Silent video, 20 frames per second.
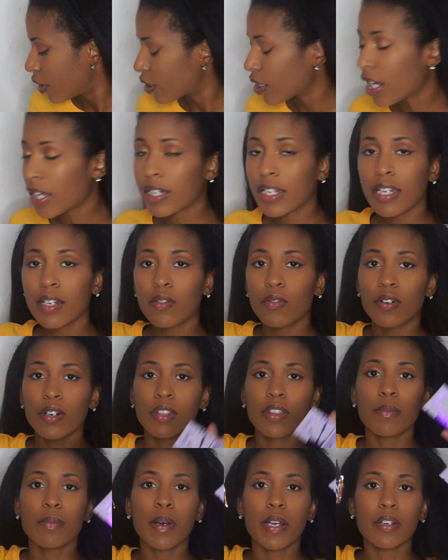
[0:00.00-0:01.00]
So I did
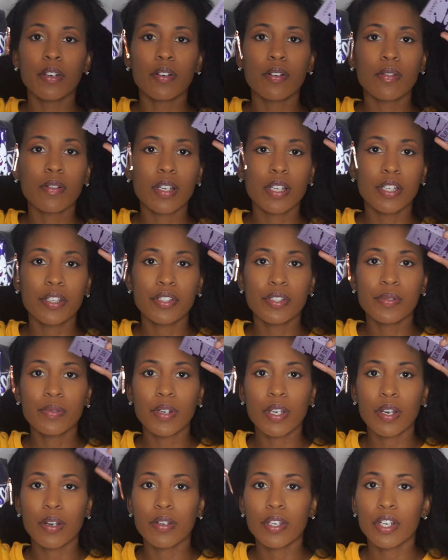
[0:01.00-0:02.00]
order the bundle because, you
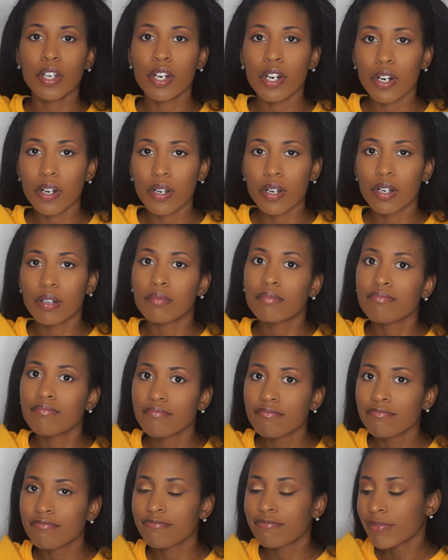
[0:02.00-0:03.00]
know, your girl
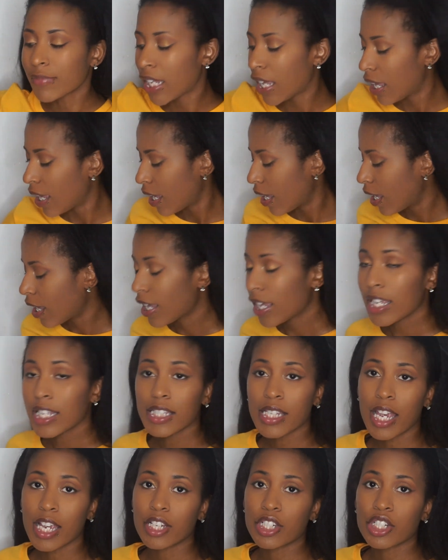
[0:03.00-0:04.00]

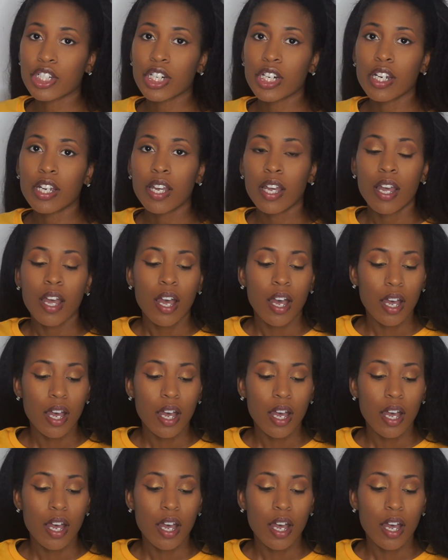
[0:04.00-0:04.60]
is extra.